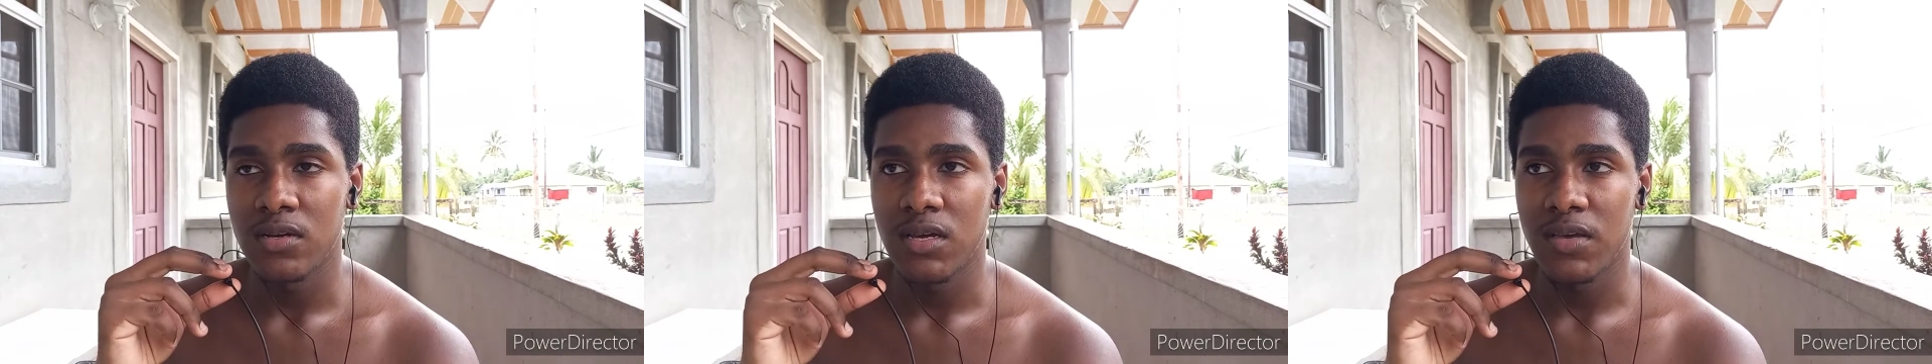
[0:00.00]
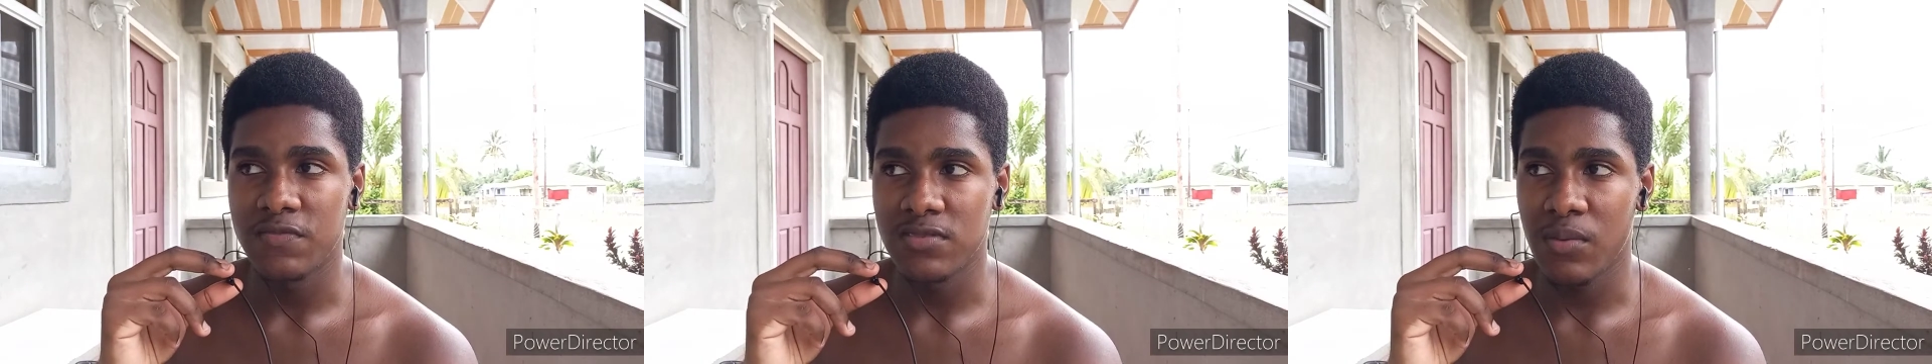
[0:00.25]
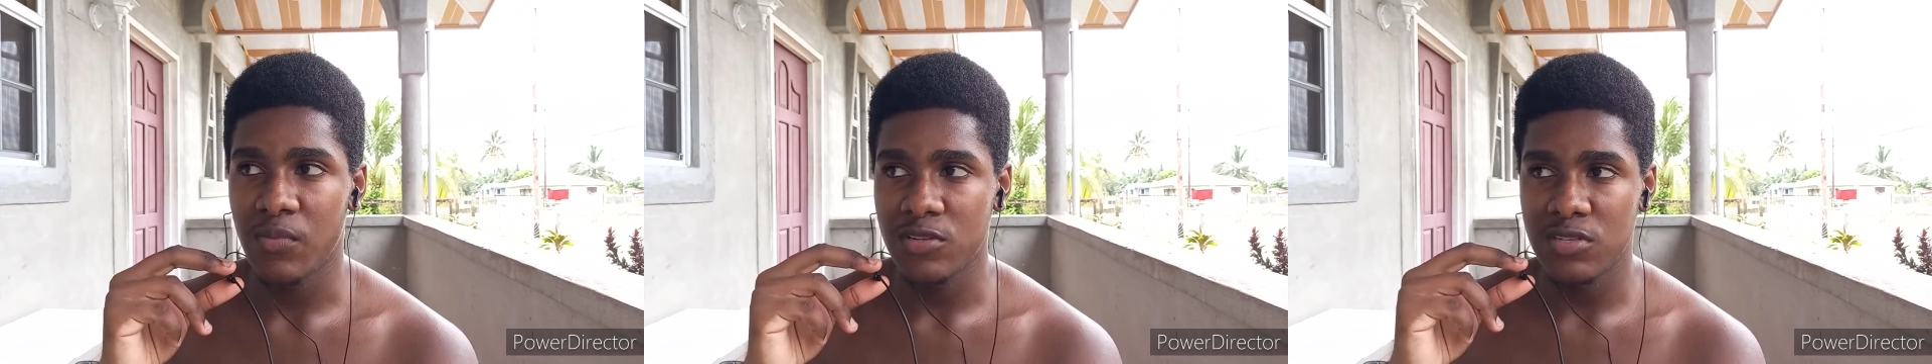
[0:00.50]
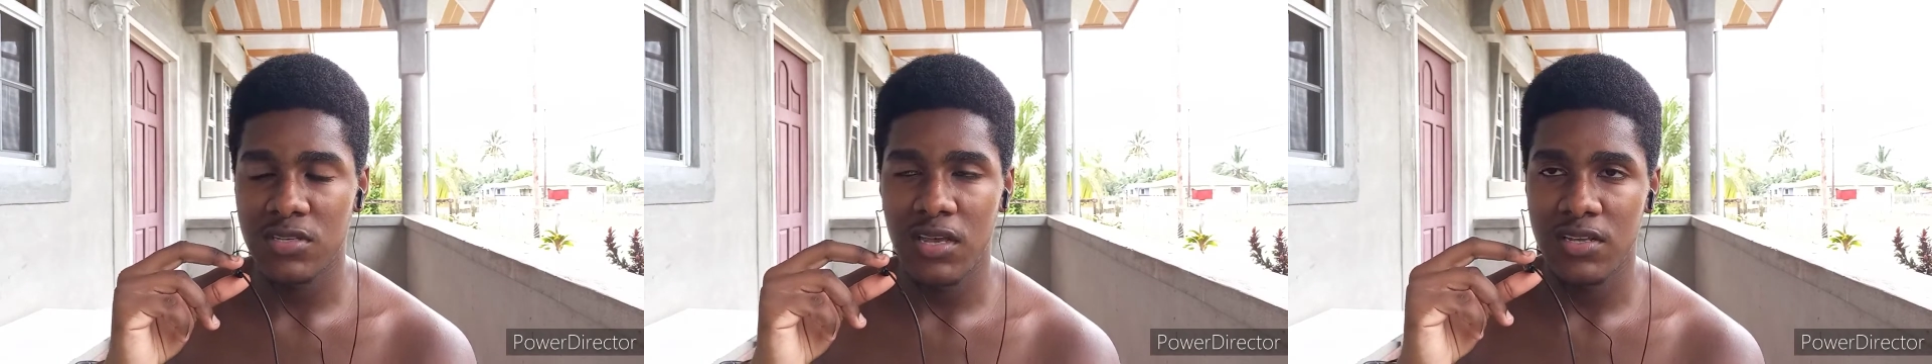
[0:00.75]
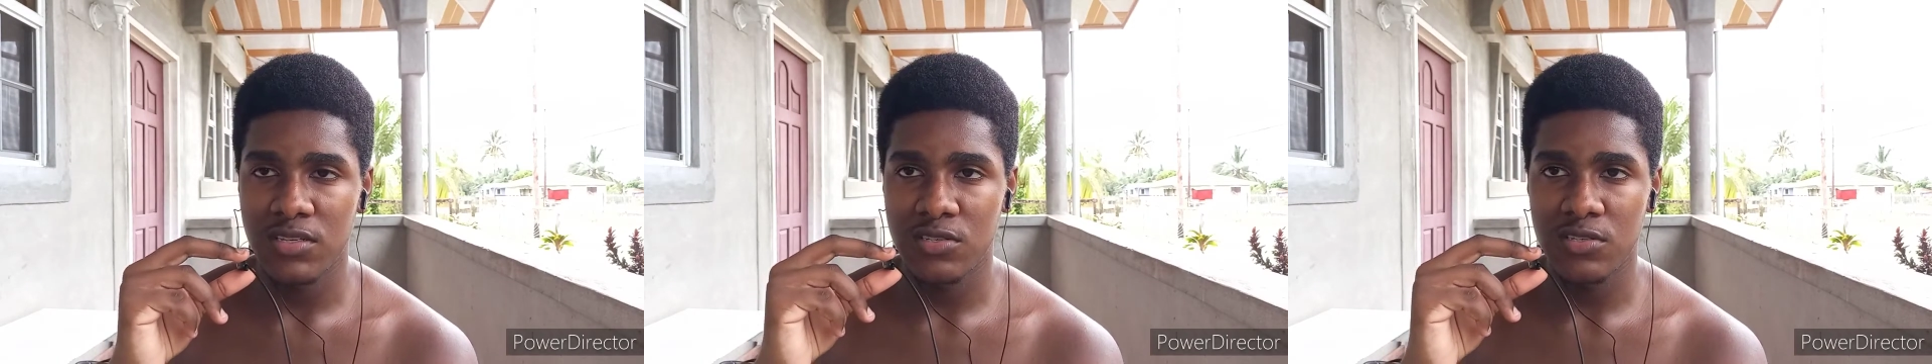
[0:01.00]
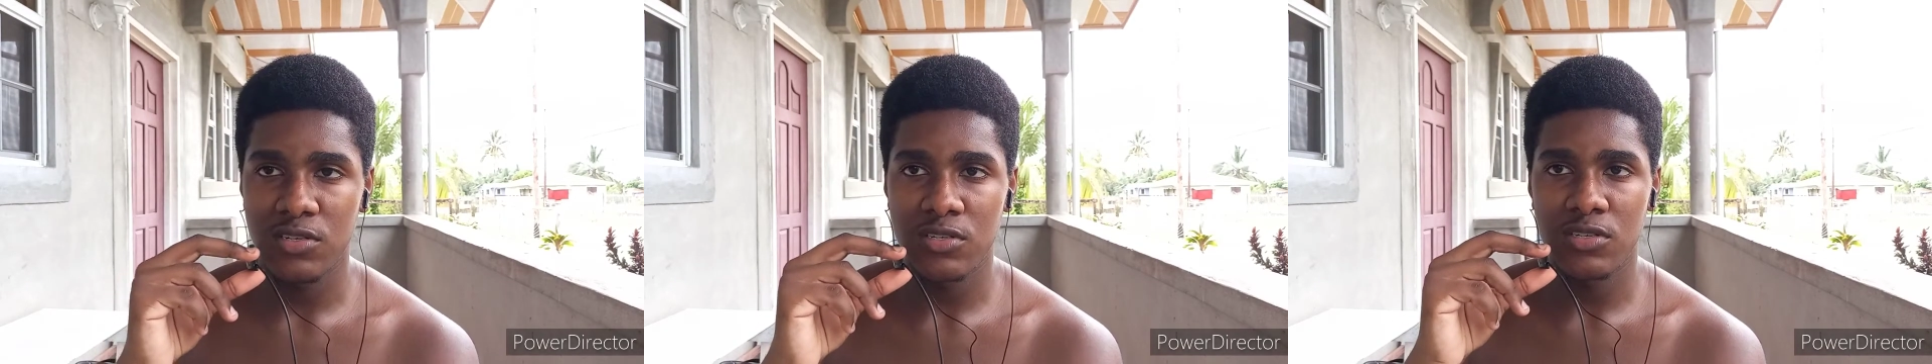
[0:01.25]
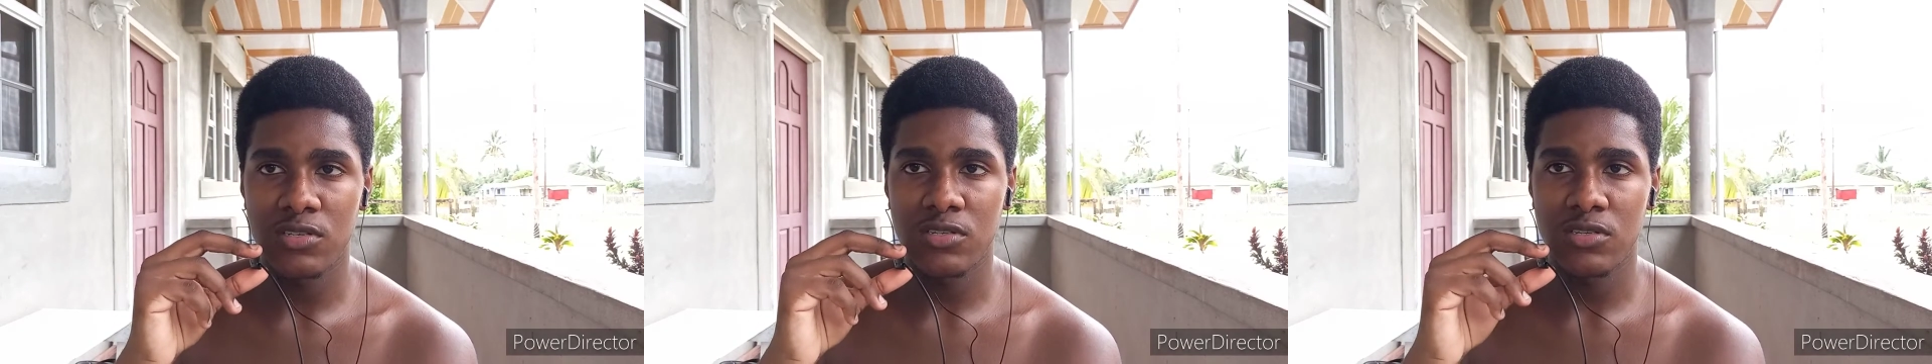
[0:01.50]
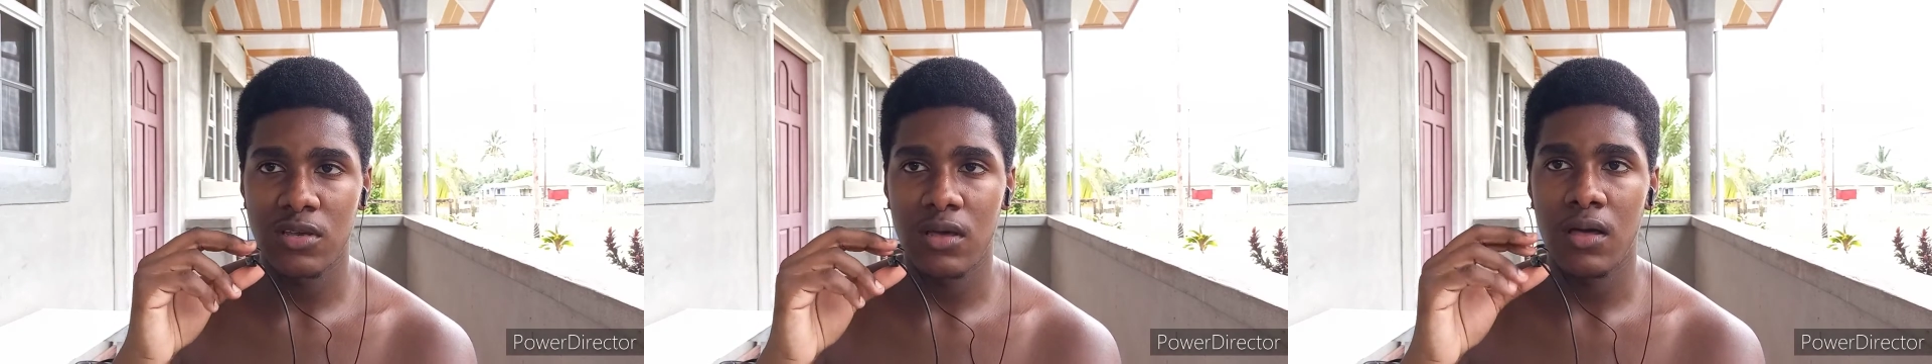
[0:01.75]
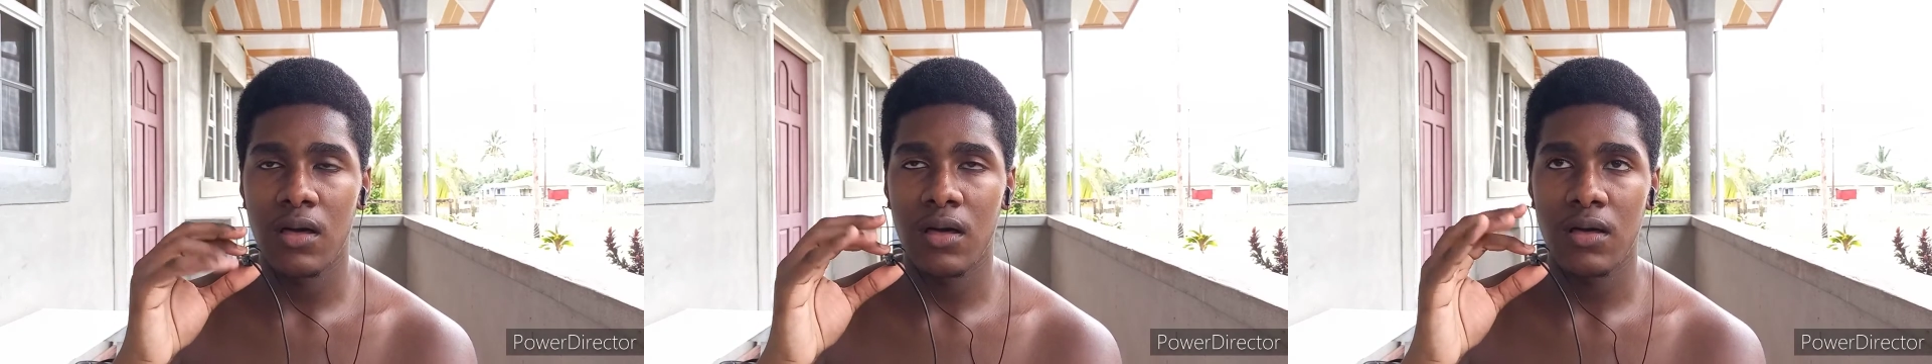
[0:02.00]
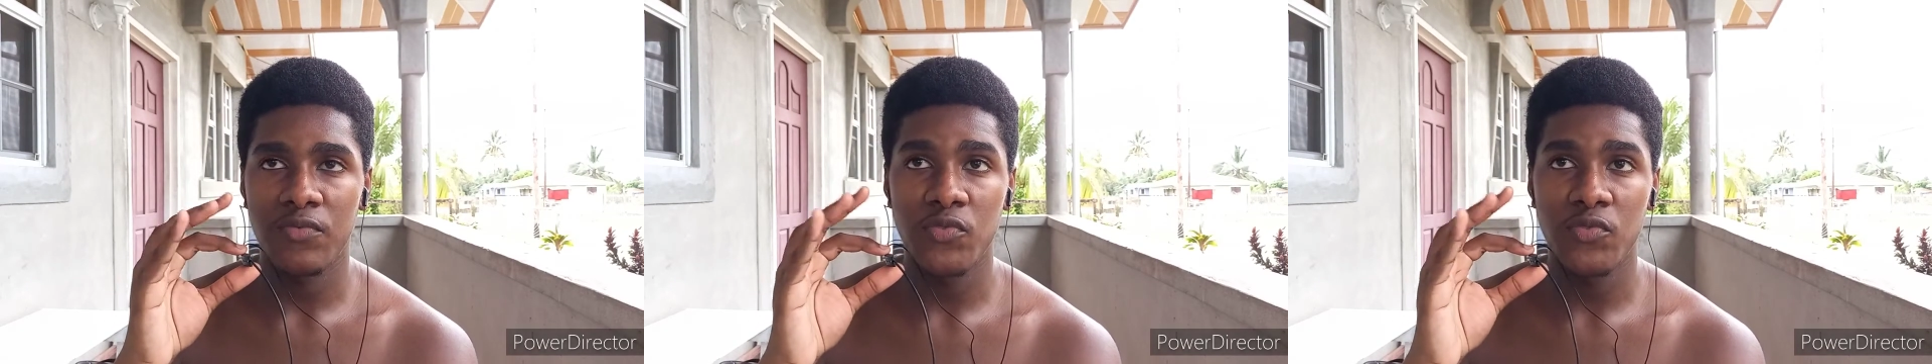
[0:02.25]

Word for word: if someone says just uh,